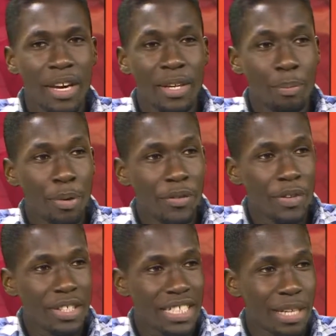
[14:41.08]
in the
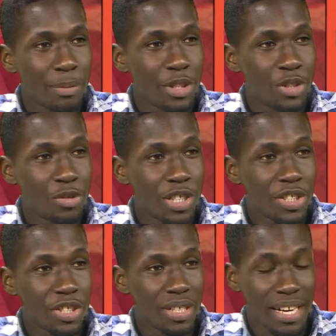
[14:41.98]
previous
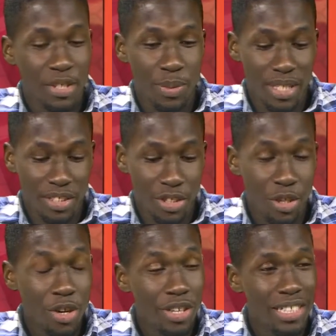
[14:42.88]
administration as well as the
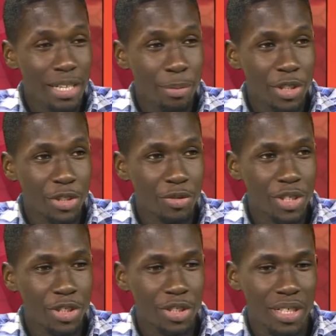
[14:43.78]
current
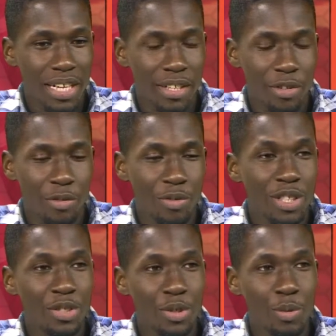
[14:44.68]
administration, and really
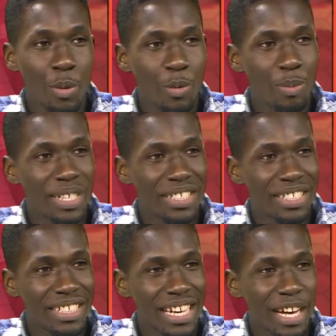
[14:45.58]
and truly what we
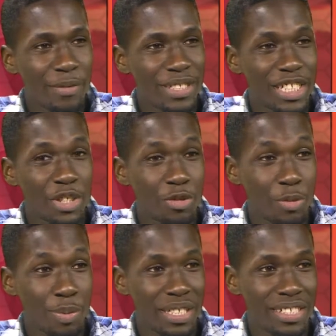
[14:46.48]
basically have is history
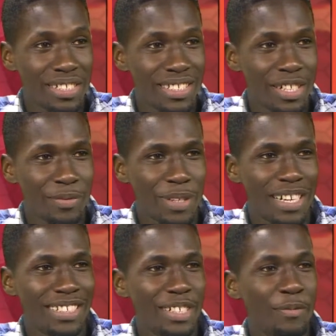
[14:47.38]
repeating itself.
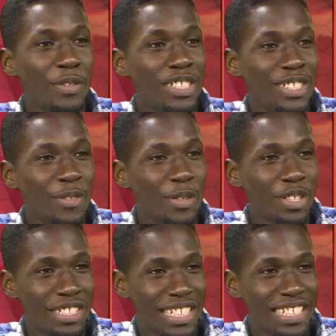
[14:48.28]
I think
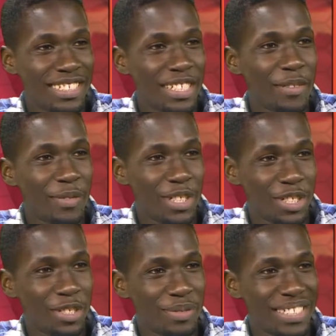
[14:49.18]
philosophically that's the
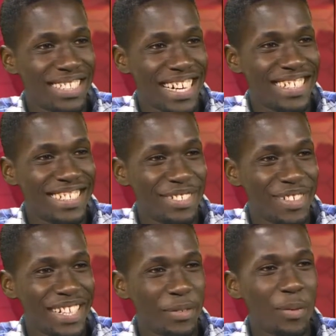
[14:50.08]
definition of insanity,
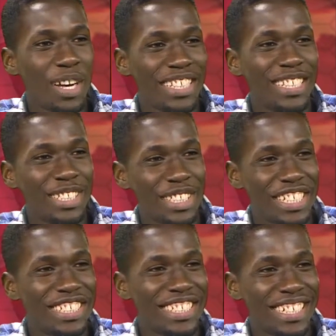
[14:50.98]
right? Wanting a
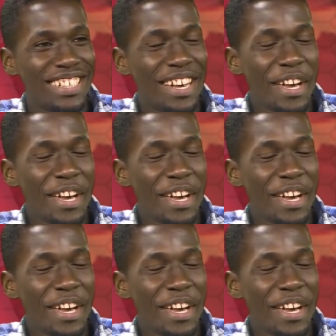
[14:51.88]
change and